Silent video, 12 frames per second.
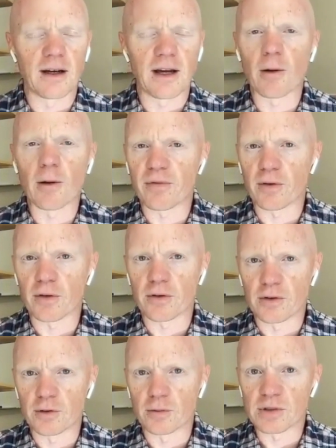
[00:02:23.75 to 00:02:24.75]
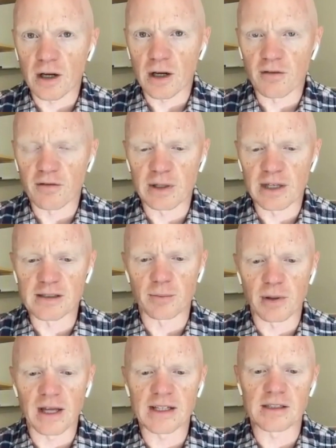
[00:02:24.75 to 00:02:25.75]
helpful to himself, but he's a
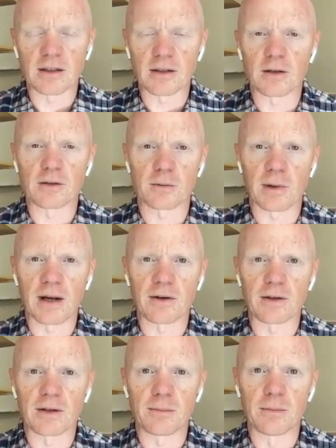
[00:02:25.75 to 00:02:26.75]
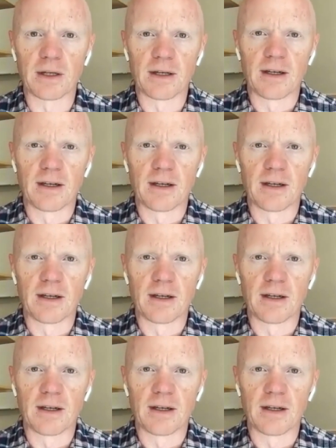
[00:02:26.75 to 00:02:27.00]
blessing to those around him.